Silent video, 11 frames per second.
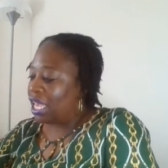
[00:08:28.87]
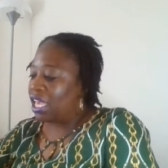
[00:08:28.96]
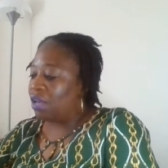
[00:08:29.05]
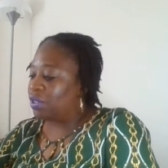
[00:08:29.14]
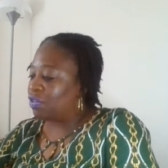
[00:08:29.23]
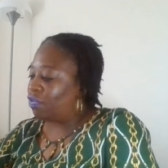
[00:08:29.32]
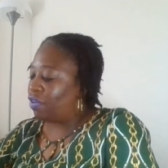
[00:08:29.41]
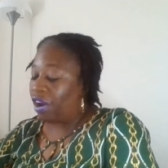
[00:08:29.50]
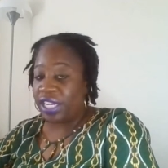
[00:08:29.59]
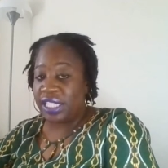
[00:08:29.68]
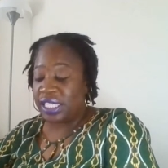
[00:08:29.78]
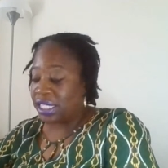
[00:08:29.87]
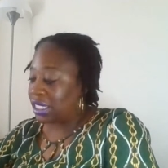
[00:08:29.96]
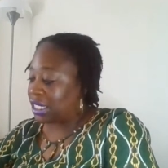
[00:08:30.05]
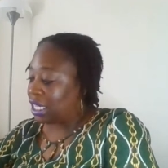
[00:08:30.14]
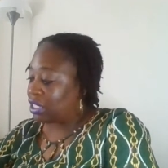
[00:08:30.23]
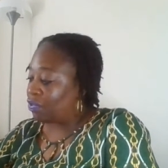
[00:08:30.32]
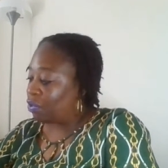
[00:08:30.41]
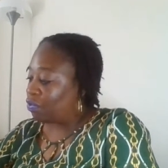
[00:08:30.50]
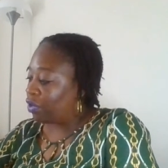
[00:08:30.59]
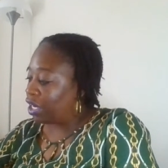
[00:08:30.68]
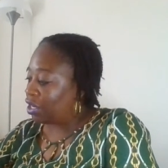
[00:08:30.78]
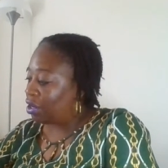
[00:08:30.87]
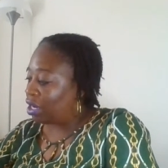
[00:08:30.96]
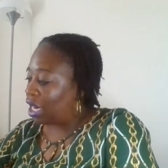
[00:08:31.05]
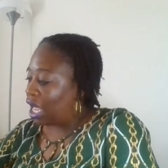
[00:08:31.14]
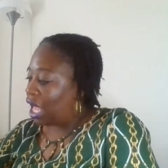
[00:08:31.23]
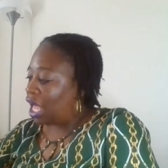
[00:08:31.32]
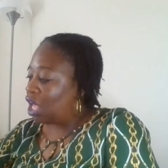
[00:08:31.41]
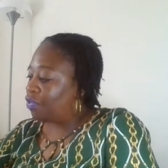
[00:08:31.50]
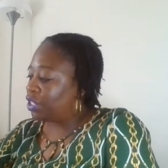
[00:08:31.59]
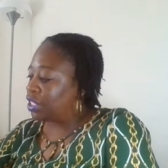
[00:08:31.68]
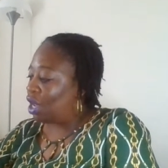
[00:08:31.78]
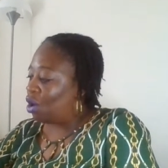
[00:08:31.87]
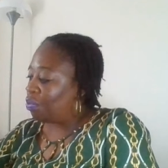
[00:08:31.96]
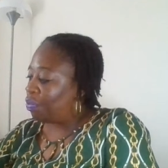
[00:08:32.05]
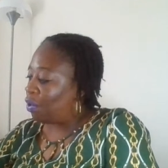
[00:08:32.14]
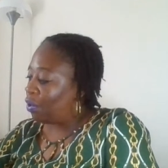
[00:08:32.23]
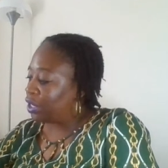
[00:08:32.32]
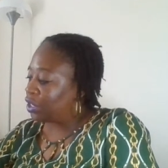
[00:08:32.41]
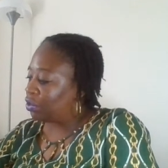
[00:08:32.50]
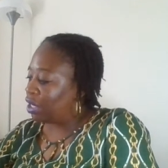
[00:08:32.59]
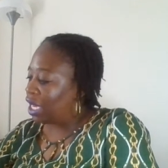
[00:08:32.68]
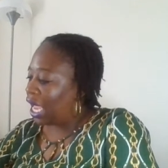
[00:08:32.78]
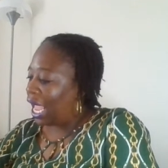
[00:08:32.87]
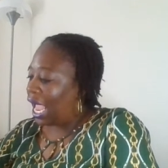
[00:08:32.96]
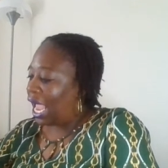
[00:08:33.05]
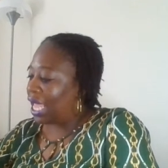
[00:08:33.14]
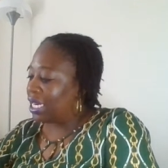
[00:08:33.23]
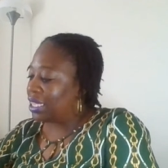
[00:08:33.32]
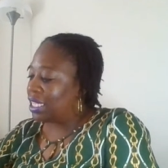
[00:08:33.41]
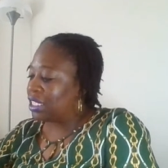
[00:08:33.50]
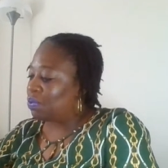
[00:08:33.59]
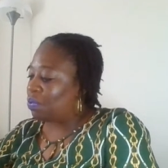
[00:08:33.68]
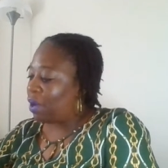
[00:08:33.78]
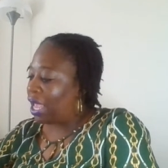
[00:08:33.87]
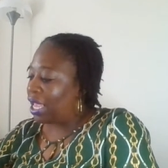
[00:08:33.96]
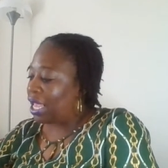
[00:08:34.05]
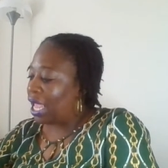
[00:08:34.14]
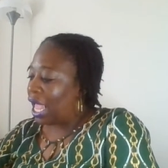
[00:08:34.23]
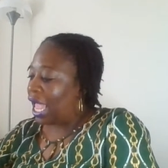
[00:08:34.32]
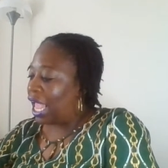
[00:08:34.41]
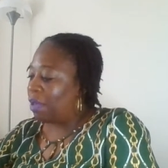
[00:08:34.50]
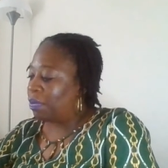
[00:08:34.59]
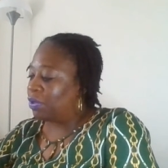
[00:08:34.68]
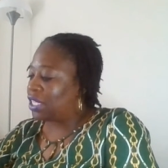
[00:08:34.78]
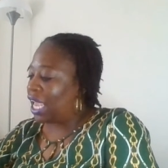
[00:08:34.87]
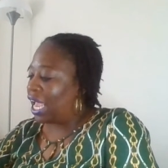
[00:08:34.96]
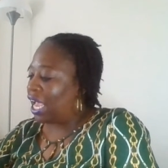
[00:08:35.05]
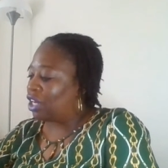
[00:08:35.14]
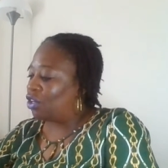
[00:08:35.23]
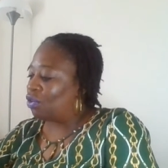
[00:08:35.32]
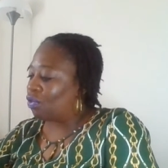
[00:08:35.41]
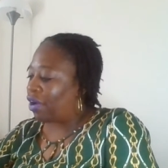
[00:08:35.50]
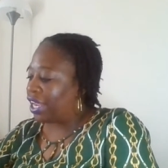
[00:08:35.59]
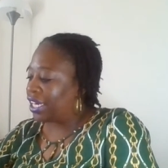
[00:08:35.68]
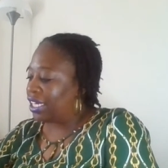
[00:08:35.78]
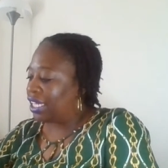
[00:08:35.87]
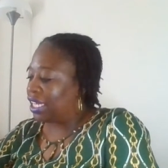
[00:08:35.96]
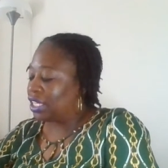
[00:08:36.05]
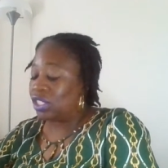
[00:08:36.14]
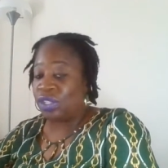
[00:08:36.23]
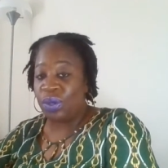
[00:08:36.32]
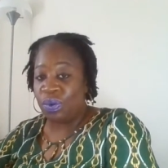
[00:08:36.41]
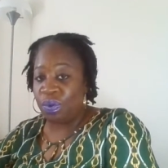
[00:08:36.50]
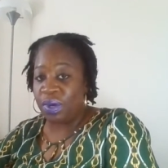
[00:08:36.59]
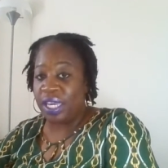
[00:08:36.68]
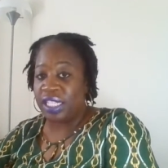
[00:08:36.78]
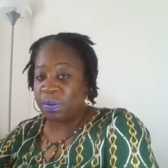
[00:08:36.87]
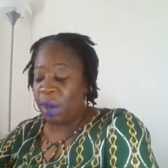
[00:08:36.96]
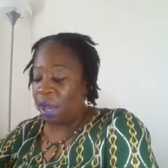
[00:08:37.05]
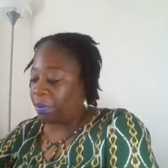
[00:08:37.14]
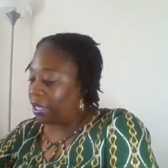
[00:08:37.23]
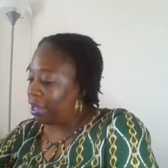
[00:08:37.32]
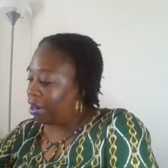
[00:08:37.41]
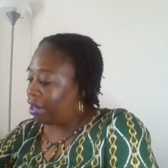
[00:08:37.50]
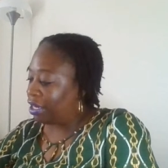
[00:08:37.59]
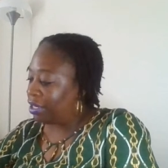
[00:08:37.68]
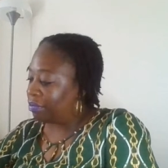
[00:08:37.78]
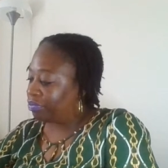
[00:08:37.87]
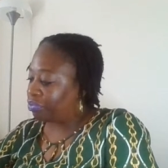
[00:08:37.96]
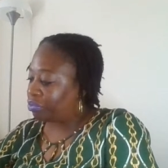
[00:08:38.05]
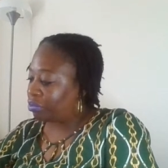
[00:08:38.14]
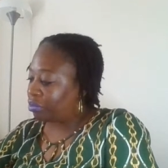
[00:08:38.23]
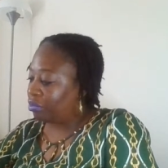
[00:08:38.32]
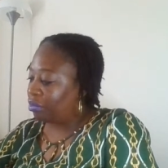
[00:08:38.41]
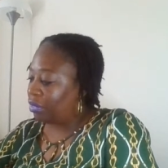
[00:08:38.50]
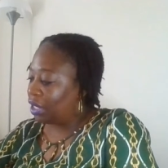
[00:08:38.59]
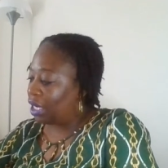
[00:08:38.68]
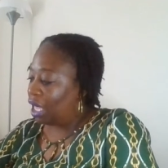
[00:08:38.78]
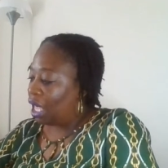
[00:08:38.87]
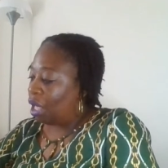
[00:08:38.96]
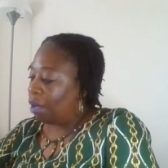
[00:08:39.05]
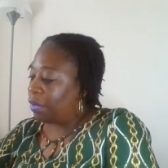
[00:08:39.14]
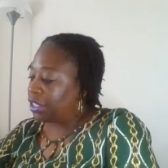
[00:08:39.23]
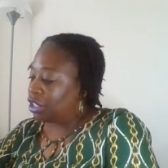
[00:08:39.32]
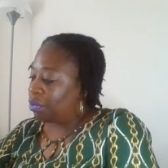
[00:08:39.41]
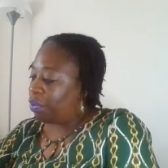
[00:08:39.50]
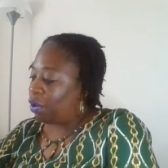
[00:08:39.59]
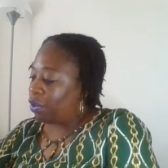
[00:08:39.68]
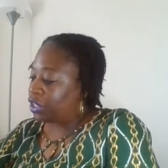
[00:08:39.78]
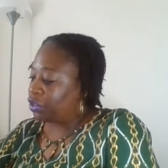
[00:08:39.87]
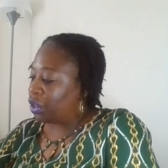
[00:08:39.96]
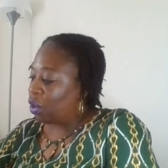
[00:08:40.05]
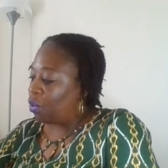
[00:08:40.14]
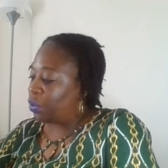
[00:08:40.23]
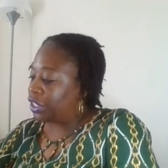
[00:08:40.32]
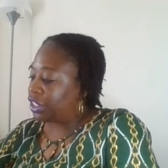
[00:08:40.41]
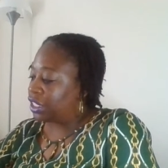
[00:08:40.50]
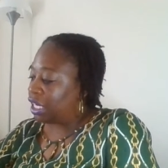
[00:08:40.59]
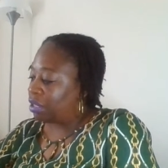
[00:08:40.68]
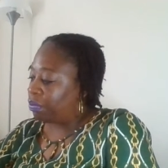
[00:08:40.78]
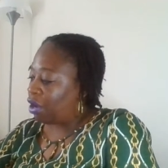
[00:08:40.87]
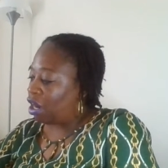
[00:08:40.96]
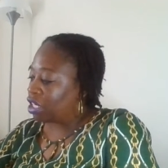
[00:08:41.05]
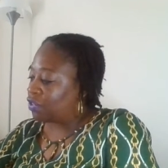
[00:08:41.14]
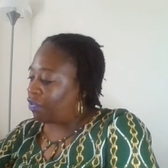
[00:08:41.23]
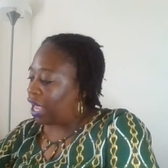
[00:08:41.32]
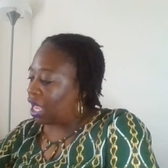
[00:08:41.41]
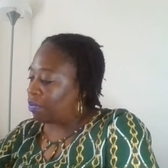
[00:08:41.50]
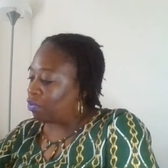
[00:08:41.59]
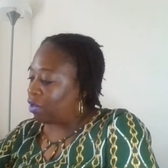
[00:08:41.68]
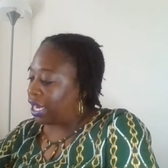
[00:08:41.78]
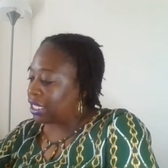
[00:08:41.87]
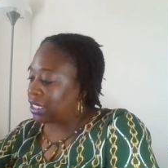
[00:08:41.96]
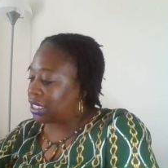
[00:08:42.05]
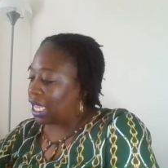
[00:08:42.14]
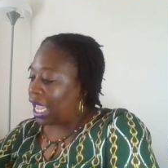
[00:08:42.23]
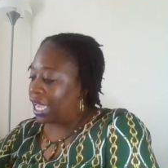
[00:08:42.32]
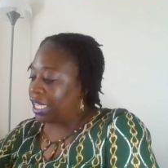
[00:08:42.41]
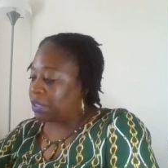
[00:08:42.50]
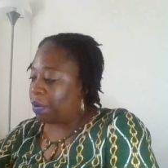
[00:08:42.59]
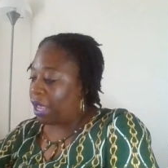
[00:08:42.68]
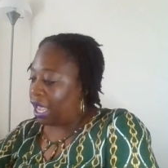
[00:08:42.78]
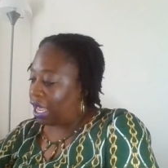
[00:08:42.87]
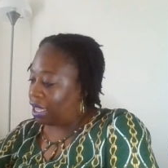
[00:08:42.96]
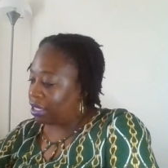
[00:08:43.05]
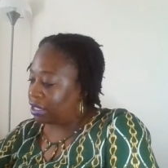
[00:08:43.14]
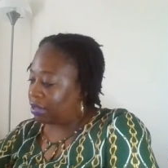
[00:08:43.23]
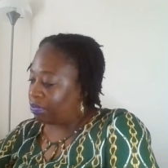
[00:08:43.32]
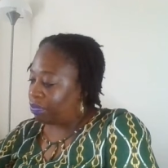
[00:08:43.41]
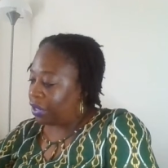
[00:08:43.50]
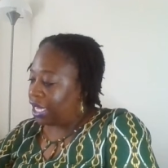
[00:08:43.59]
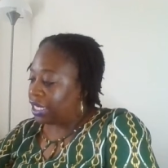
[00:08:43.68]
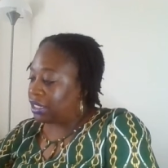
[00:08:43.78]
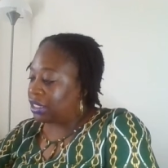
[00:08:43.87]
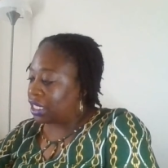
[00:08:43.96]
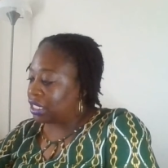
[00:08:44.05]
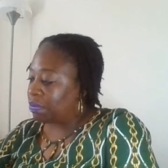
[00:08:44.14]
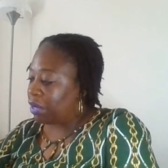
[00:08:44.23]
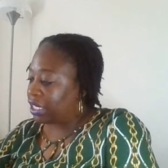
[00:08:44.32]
he was a very successful reader of his own poetry, and in this way, able to add greatly to its popularity. Much of the poetry which Dunbar's fame rests has passed, just